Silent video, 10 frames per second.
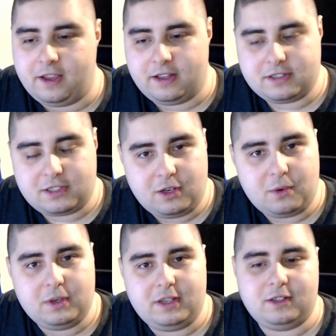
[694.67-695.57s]
and
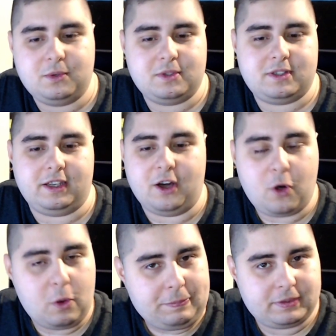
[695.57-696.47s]
slowly losing
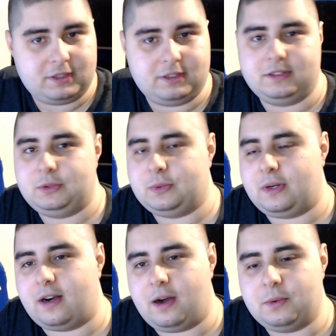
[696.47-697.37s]
hope
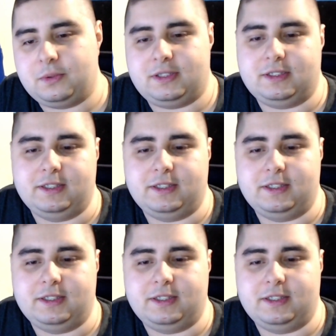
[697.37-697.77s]
throughout